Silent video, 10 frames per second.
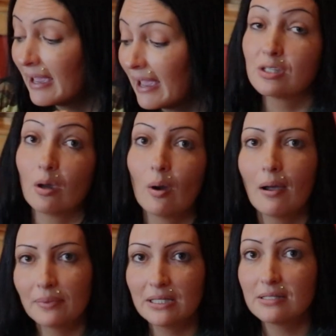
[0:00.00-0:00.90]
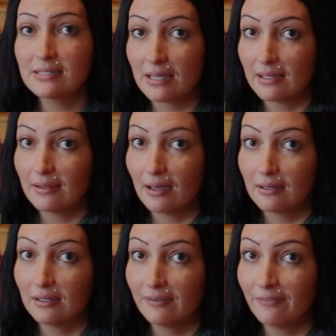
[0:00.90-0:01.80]
So I'm gonna say
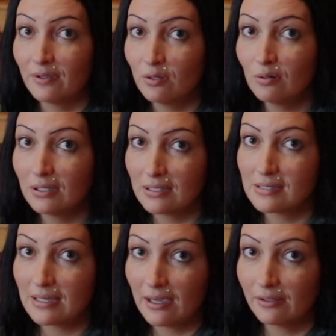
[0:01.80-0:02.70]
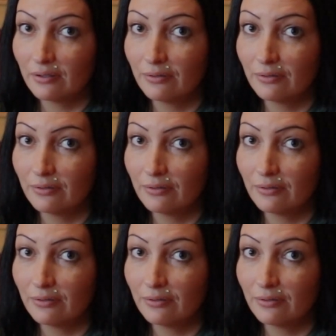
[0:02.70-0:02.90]
that if you get this candle